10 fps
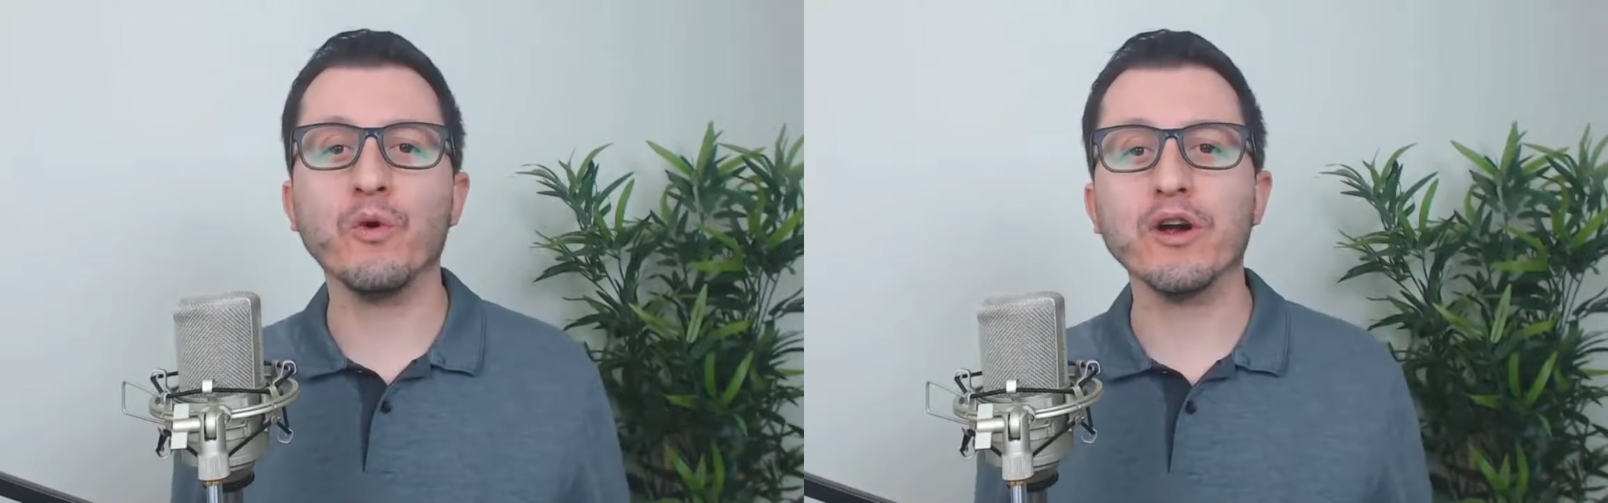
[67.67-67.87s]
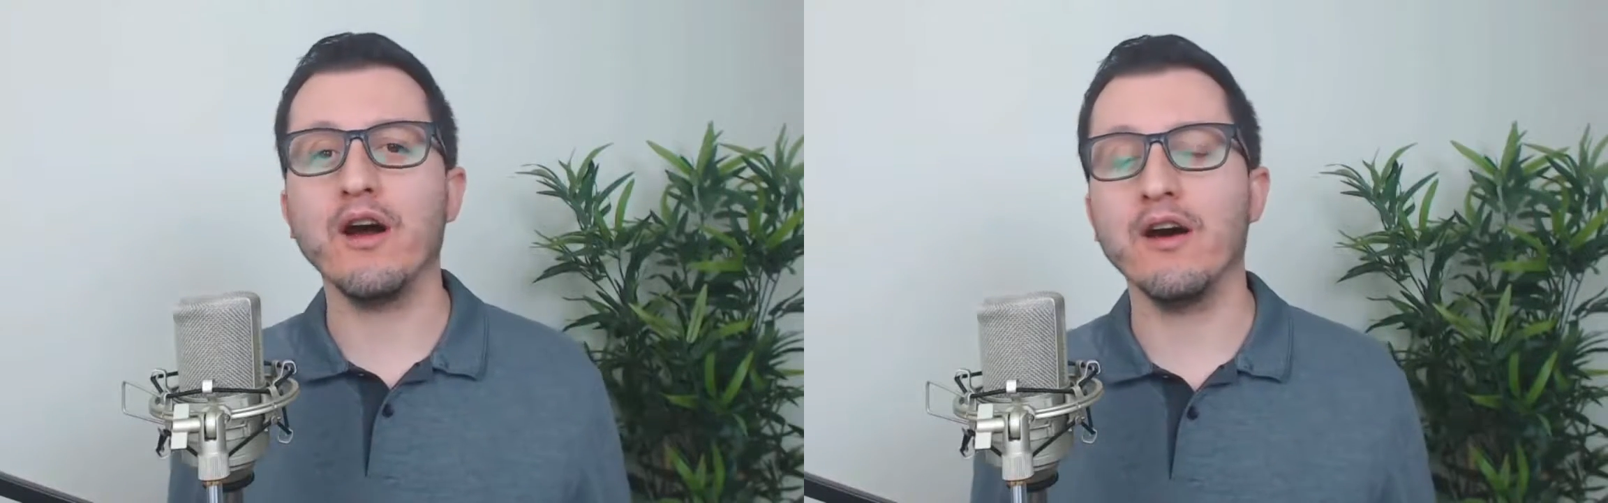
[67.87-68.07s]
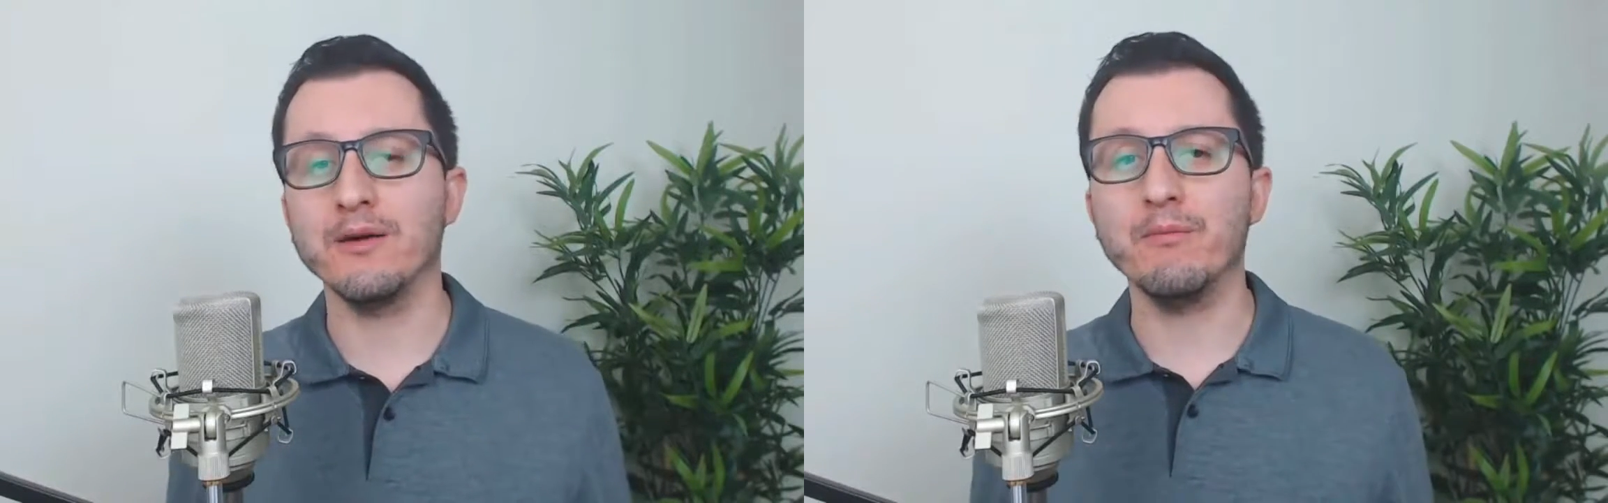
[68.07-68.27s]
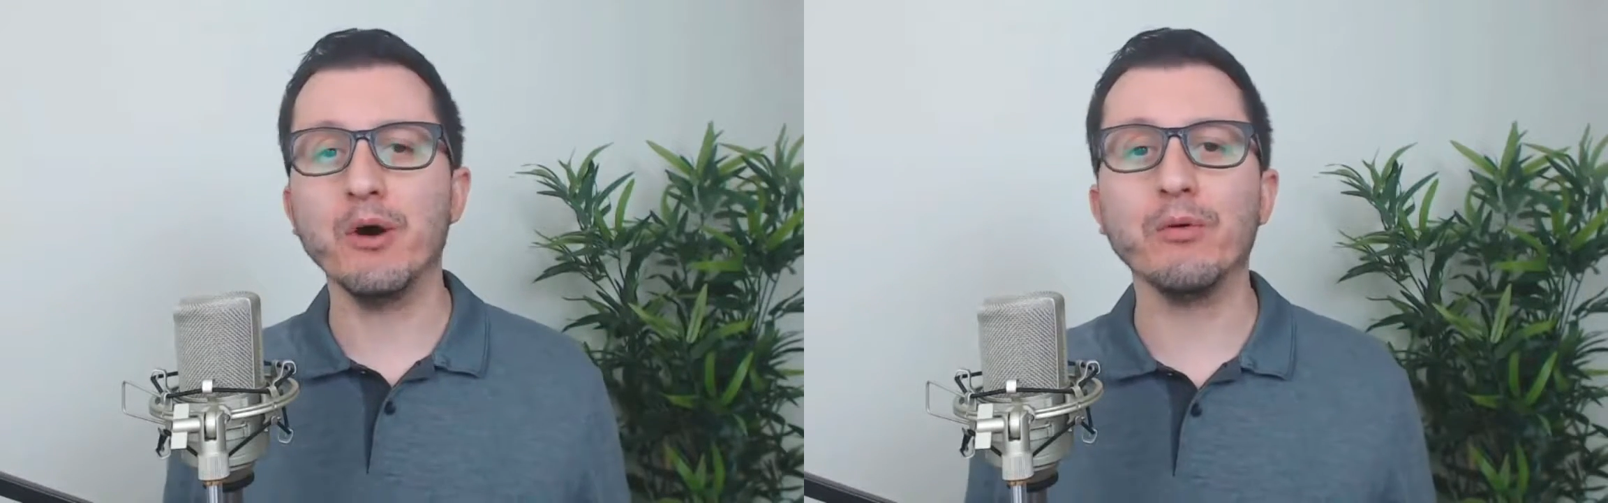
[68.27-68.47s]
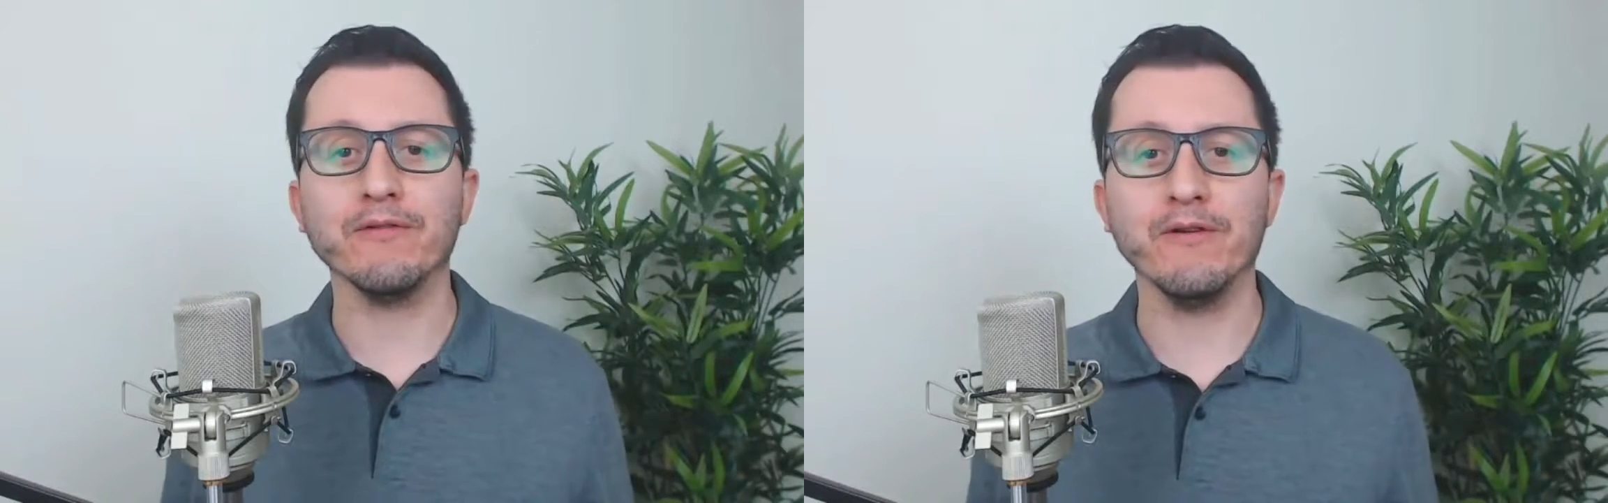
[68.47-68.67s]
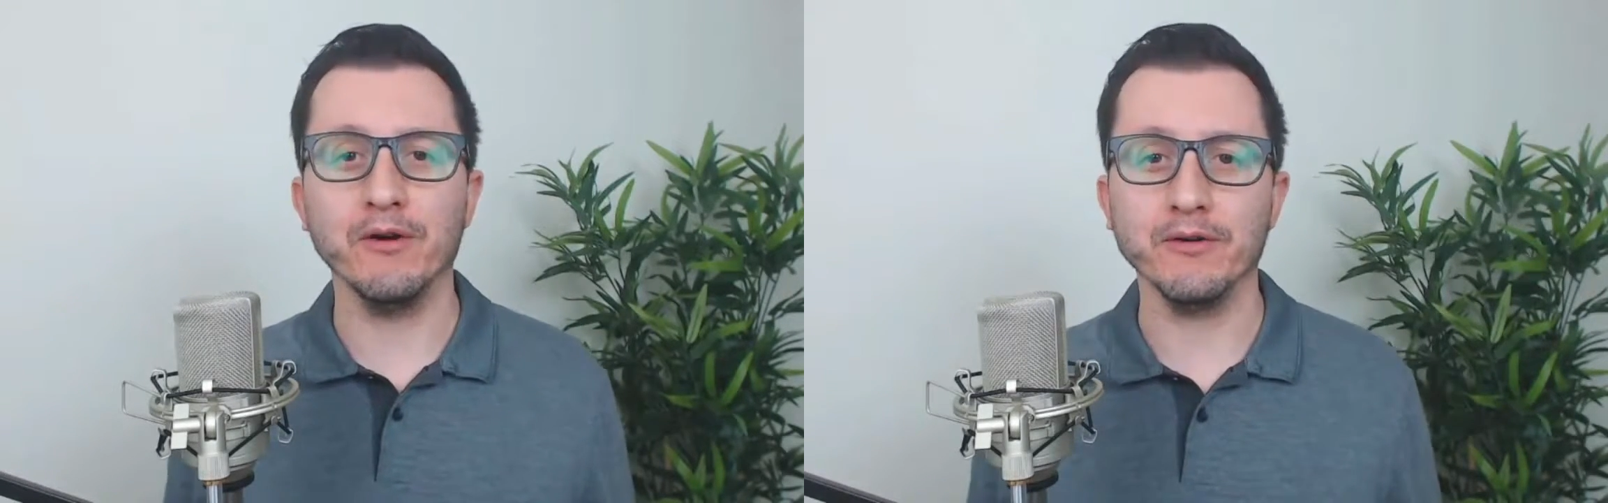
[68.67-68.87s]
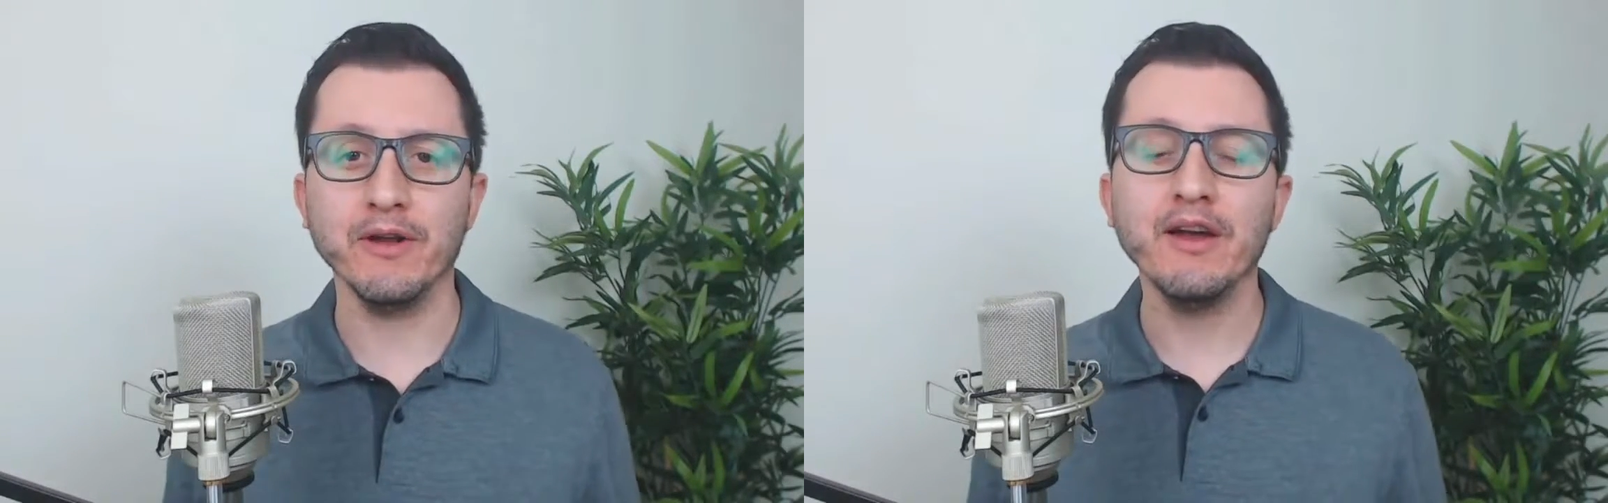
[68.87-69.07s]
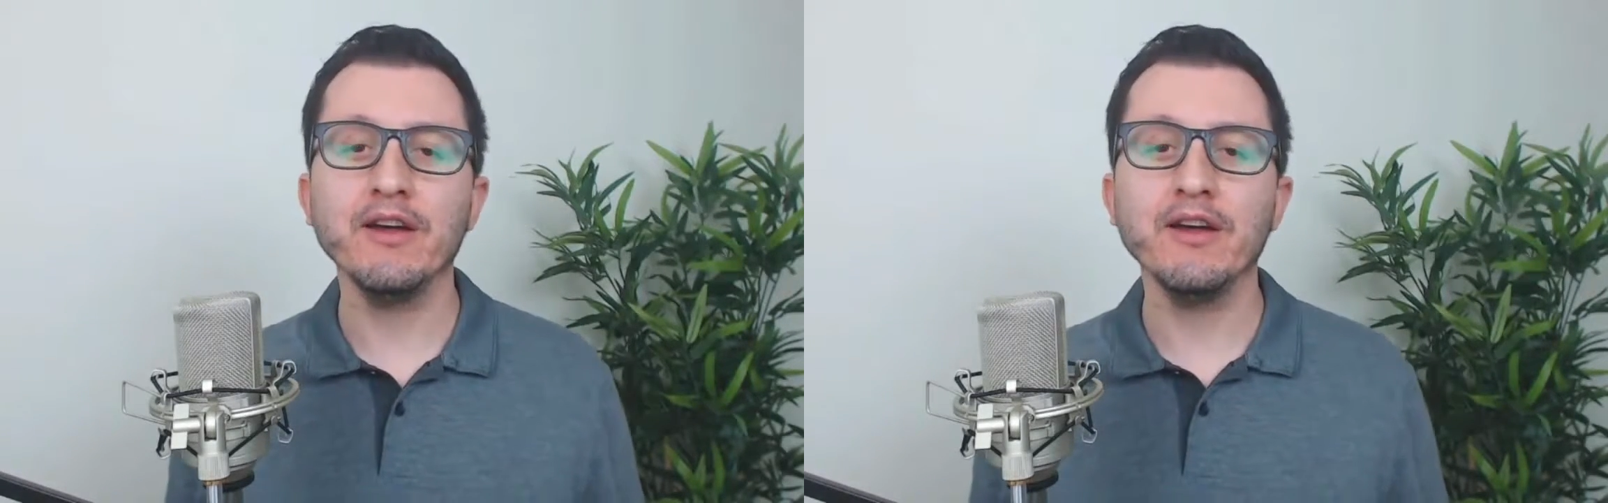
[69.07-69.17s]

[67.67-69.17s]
work on a mobile phone.